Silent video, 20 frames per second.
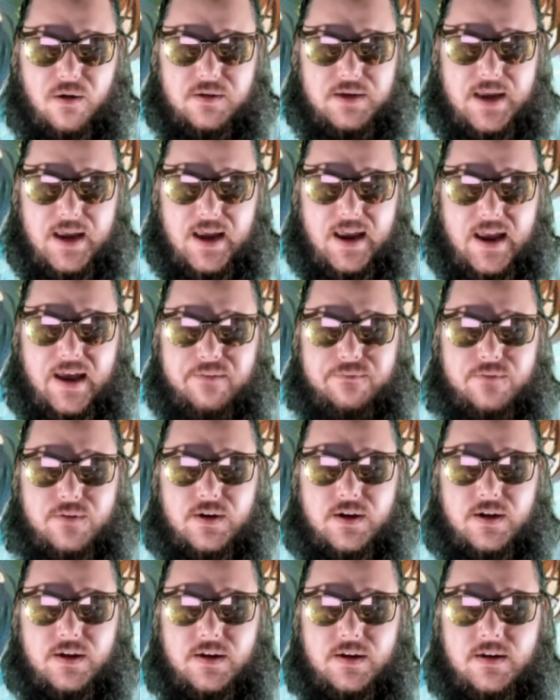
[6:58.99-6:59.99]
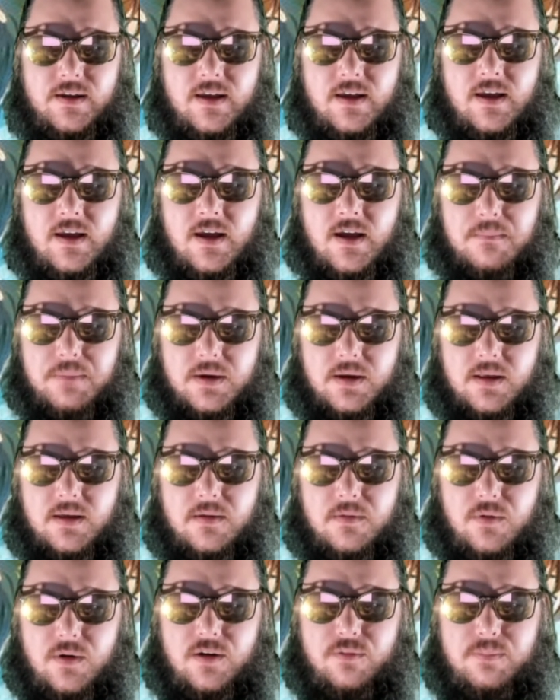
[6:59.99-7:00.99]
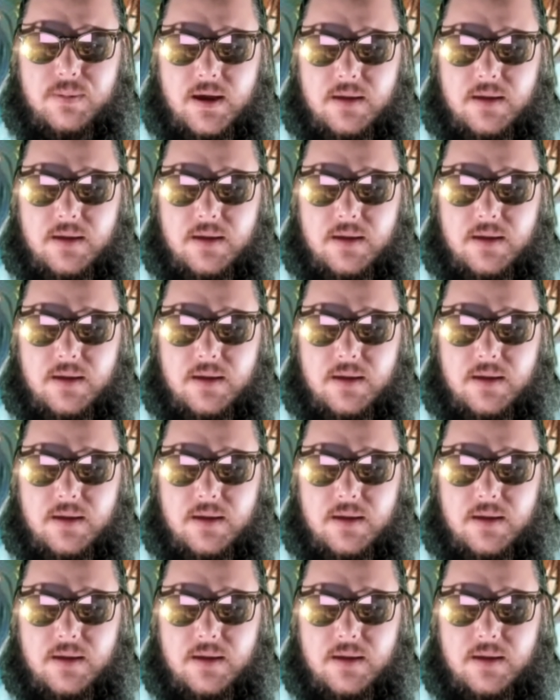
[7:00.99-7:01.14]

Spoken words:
yay, have fun, but you're like, what if